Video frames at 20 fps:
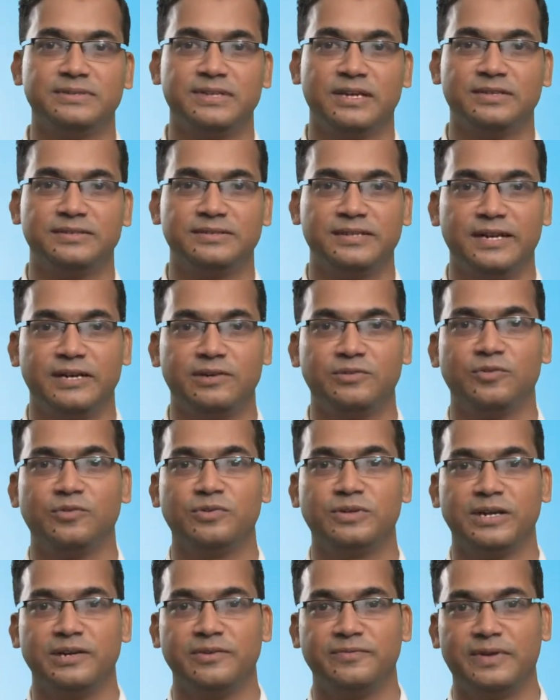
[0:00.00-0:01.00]
are straight
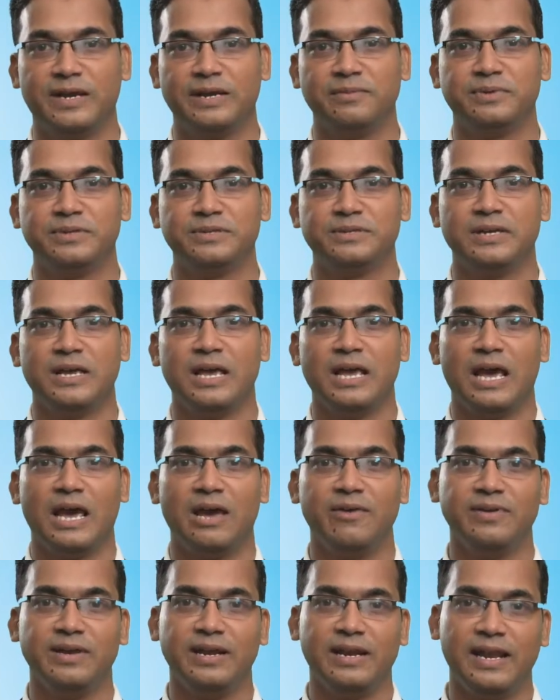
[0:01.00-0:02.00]
hooked end fibers
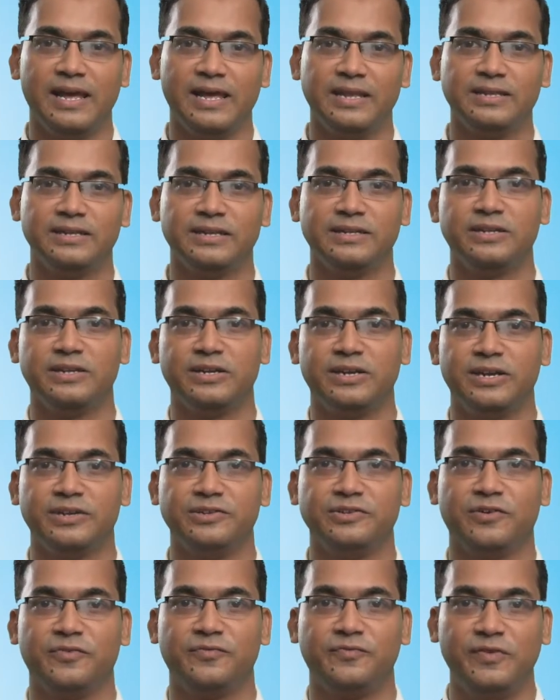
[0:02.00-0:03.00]
having length in the
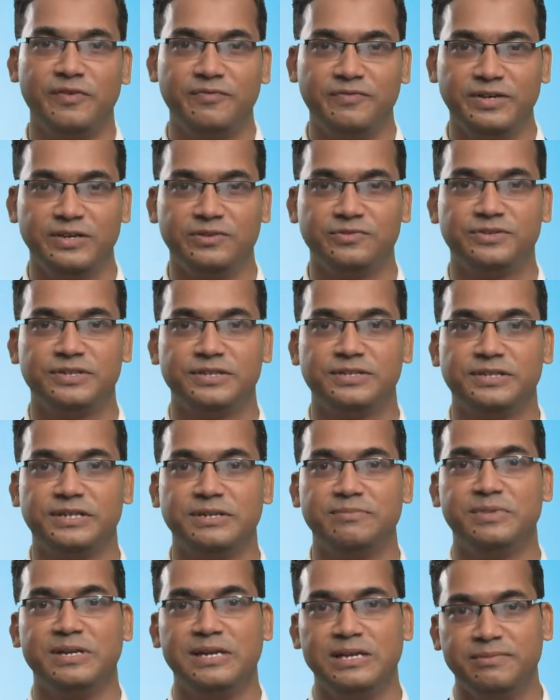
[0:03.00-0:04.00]
range of 50 to
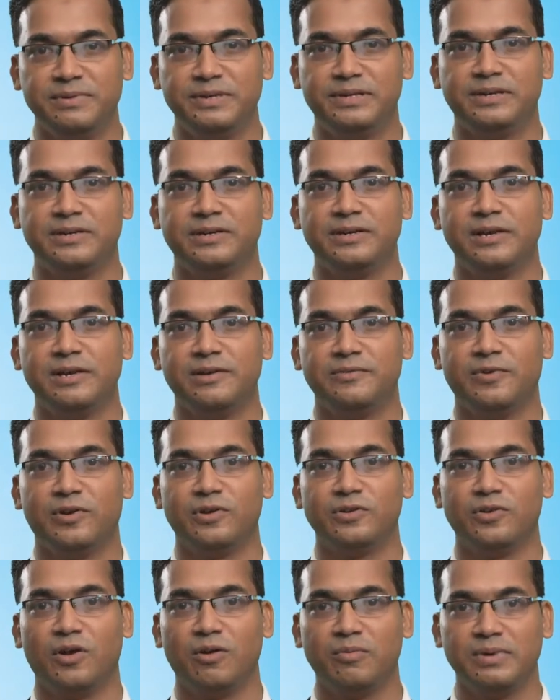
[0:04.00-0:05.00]
60 mm for
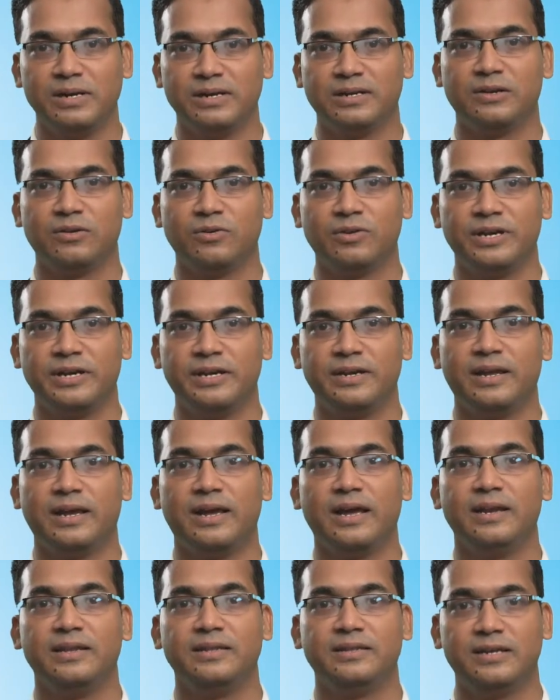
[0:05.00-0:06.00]
normal concrete
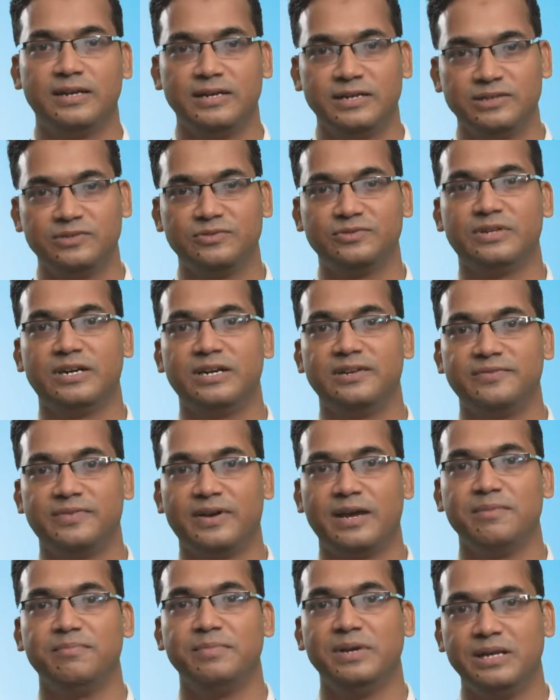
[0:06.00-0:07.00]
and 30 to
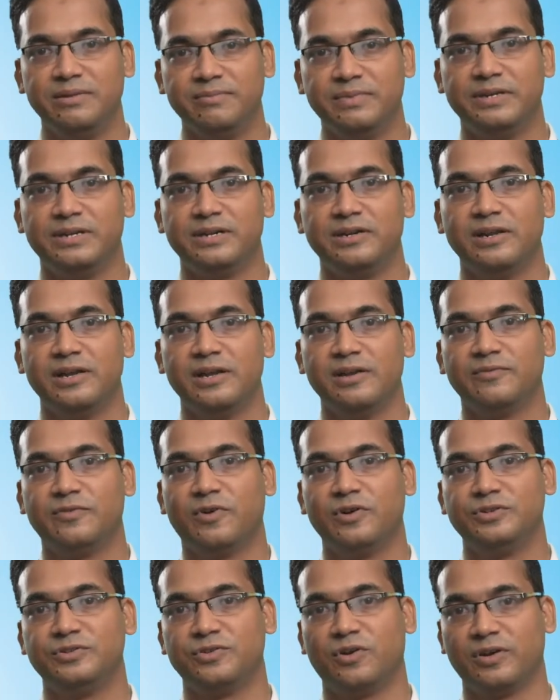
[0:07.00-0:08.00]
35 mm
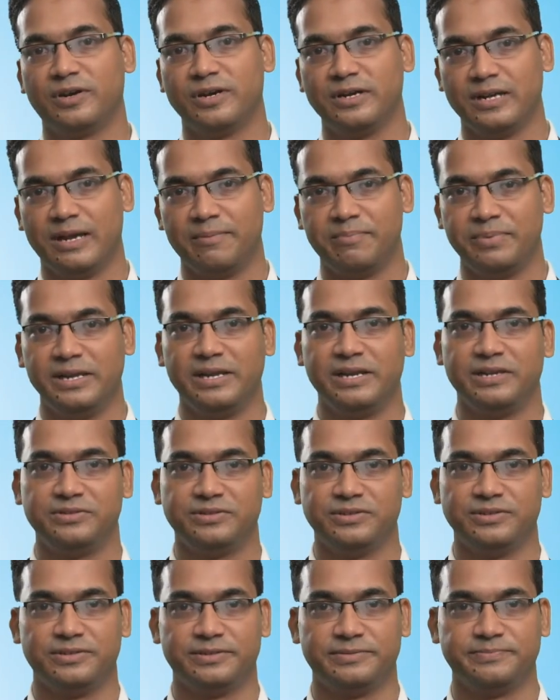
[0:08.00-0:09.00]
for shotcrete applications.